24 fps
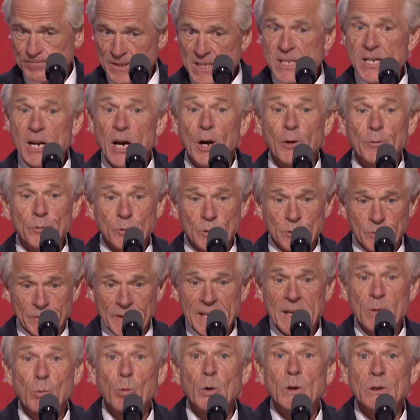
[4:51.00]
be careful,
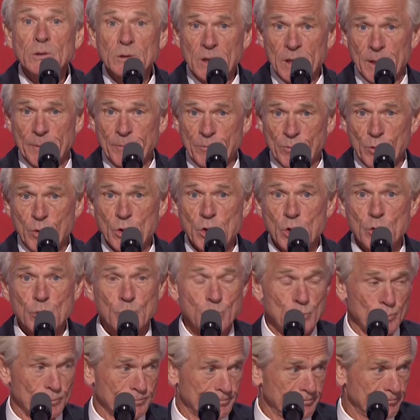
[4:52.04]
they will come for you.